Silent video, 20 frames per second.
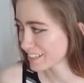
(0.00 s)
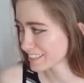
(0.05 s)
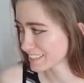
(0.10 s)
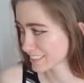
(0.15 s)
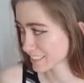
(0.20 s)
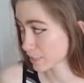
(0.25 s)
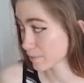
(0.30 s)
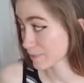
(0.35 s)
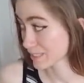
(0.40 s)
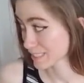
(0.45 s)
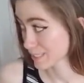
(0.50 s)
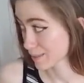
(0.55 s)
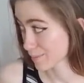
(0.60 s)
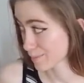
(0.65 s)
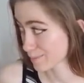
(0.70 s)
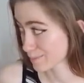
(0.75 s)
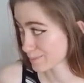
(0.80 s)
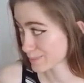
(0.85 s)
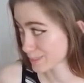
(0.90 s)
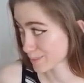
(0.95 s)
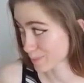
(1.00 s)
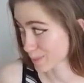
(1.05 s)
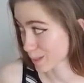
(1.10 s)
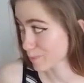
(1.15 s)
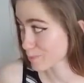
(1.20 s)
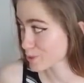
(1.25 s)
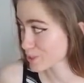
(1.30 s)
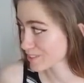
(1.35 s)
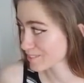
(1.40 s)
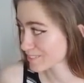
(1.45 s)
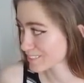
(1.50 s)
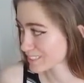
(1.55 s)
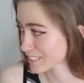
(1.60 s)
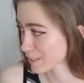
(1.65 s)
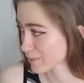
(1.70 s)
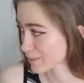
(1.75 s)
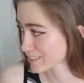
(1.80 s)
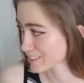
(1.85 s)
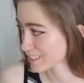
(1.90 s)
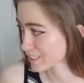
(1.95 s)
Is it gonna be some some dumb shit? Is
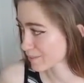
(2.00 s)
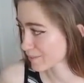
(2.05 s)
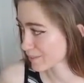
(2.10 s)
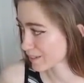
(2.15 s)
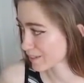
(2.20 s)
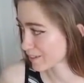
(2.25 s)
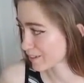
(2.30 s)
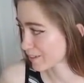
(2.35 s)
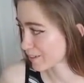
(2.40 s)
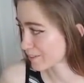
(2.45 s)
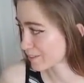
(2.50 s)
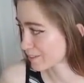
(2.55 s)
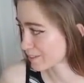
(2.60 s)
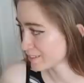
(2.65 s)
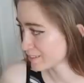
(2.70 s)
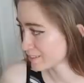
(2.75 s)
that what it's gonna be or no?